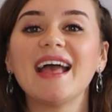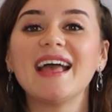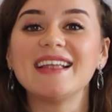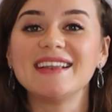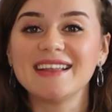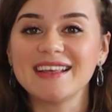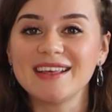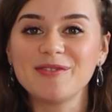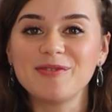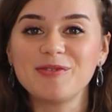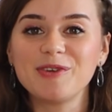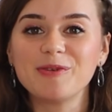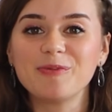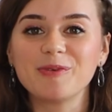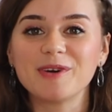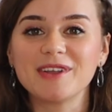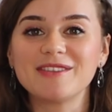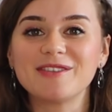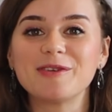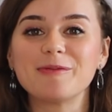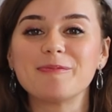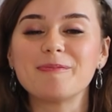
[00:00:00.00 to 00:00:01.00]
And if you
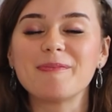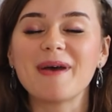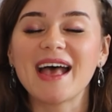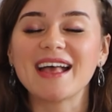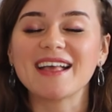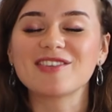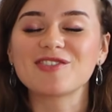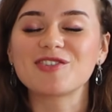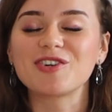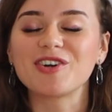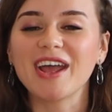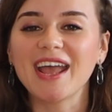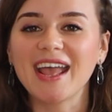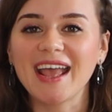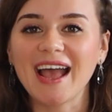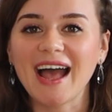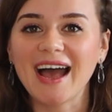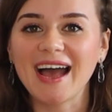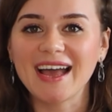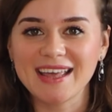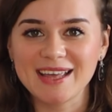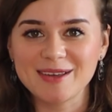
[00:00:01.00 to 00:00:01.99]
want to master
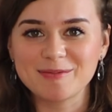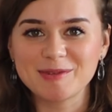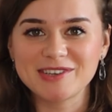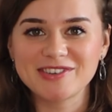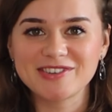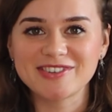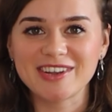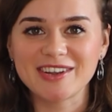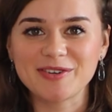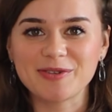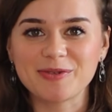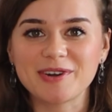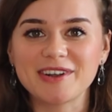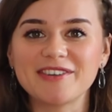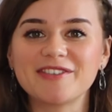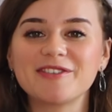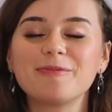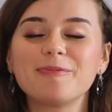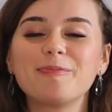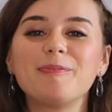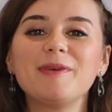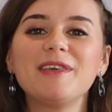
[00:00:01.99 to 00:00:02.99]
AI image
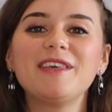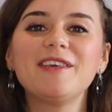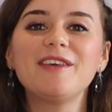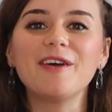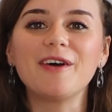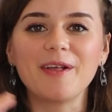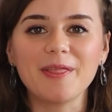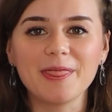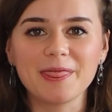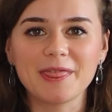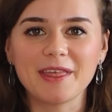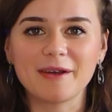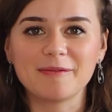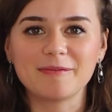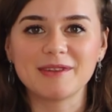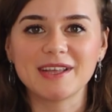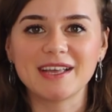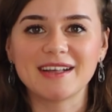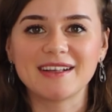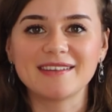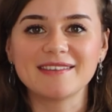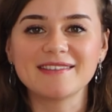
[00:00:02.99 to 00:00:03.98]
generation beyond
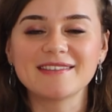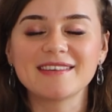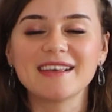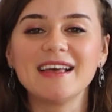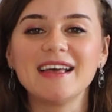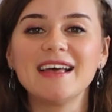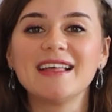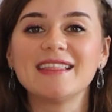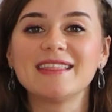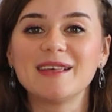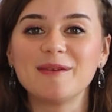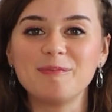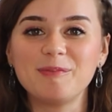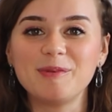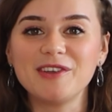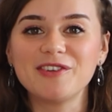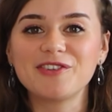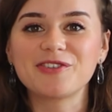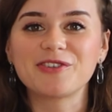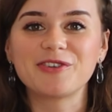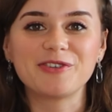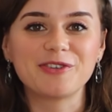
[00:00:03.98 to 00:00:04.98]
thumbnails, then
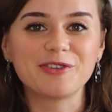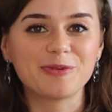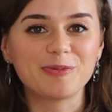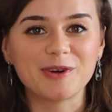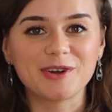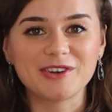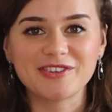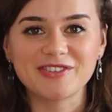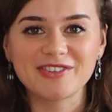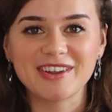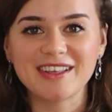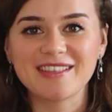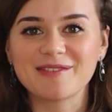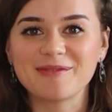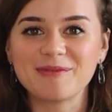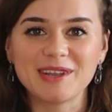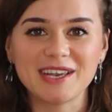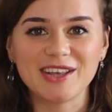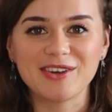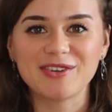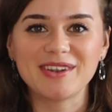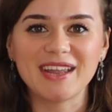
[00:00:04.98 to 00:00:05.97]
be sure to watch this
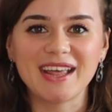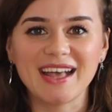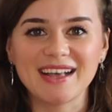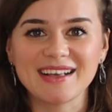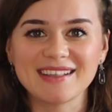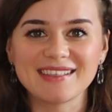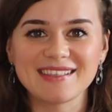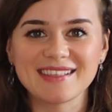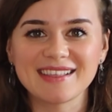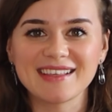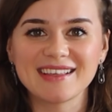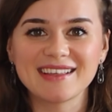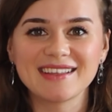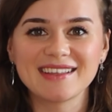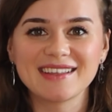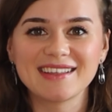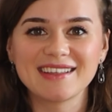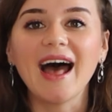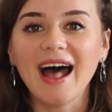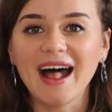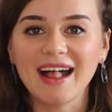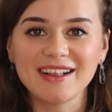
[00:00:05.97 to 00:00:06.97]
video next.
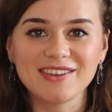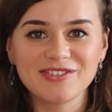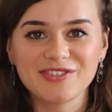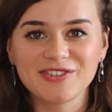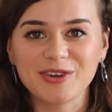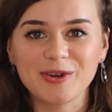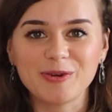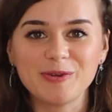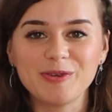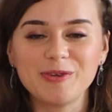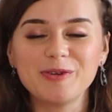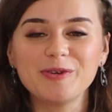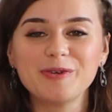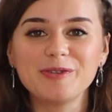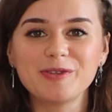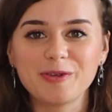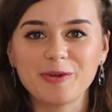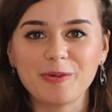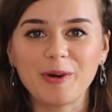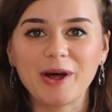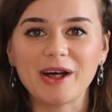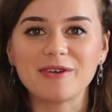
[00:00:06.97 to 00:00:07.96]
I'll show you
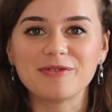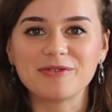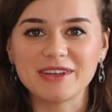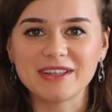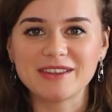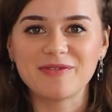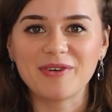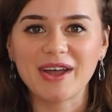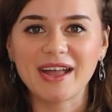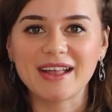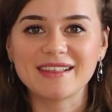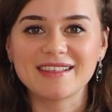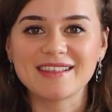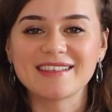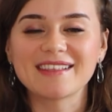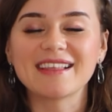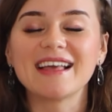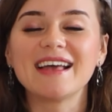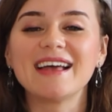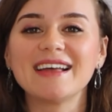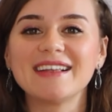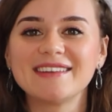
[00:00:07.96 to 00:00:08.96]
12
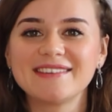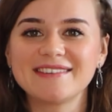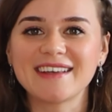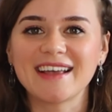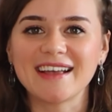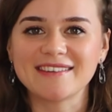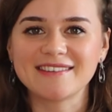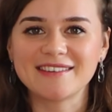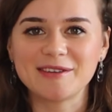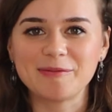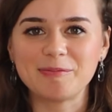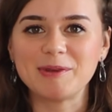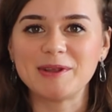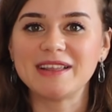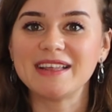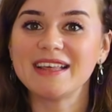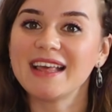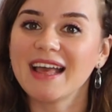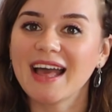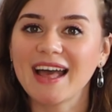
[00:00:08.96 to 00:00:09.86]
advanced ChatGPT